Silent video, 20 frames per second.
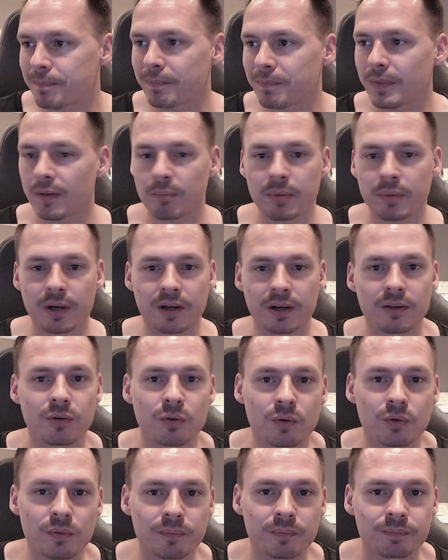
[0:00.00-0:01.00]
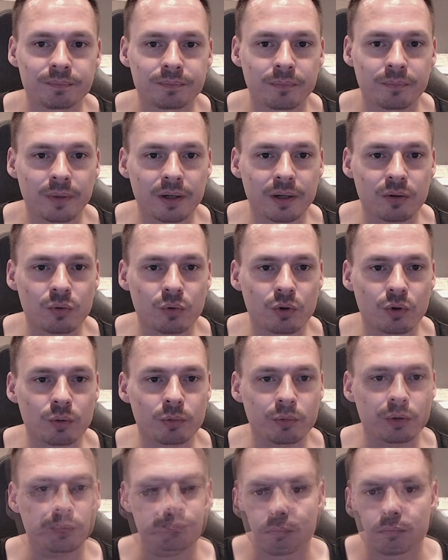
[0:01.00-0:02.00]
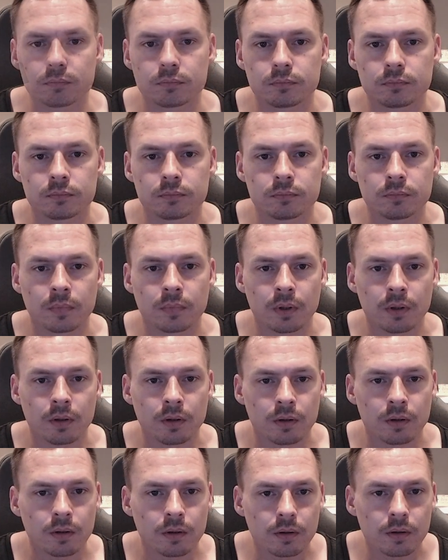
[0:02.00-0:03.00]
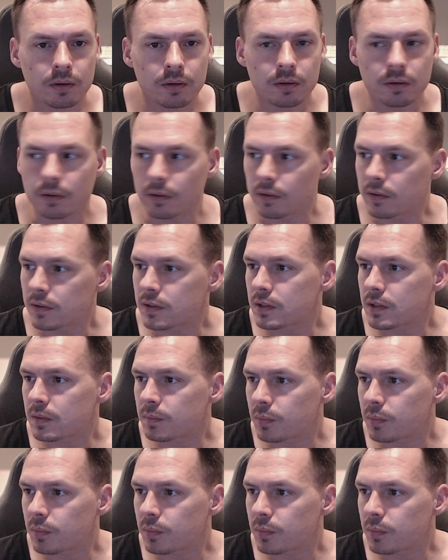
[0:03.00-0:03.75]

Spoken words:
back to normal. This